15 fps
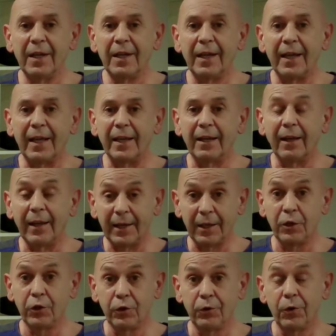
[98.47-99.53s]
and
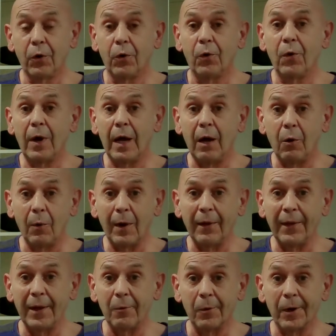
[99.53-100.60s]
letting you know how well
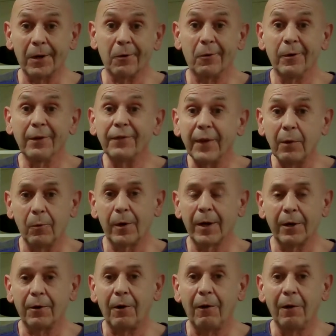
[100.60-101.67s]
they work, or if they work
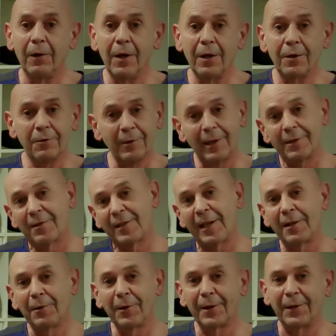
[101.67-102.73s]
at all. So let's
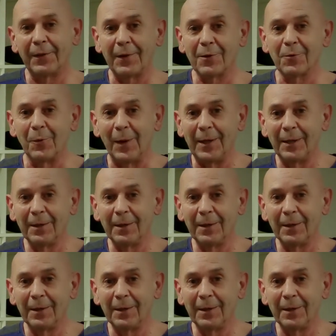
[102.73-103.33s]
take a look at this one.